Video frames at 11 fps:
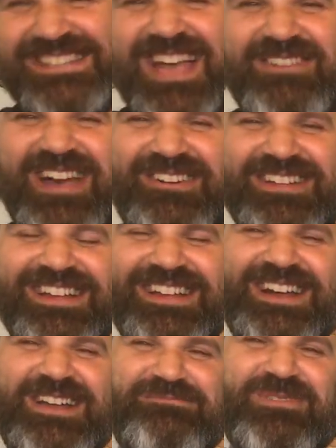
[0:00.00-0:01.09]
out.
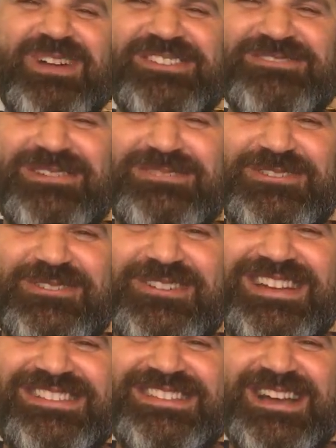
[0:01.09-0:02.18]
I uh, have Brian Trepatori
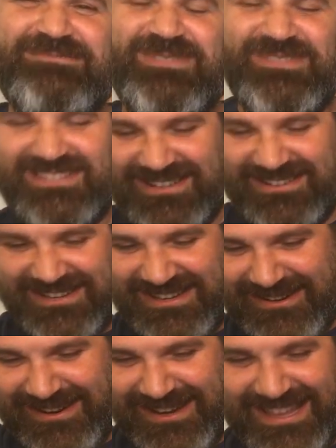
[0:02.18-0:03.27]
and Scott Bernstein on
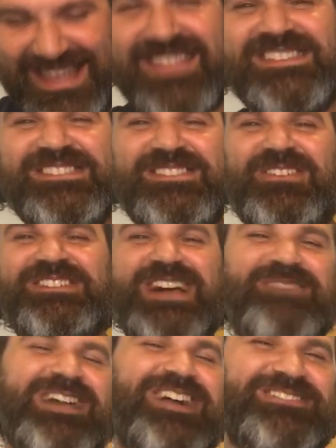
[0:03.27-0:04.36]
here, and this is the only
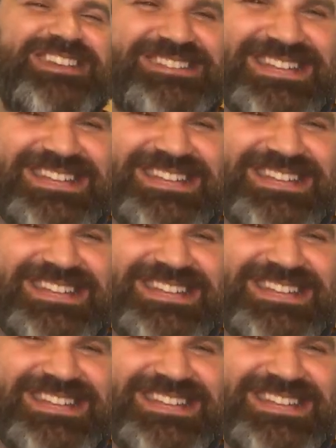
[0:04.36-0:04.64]
time we actually get to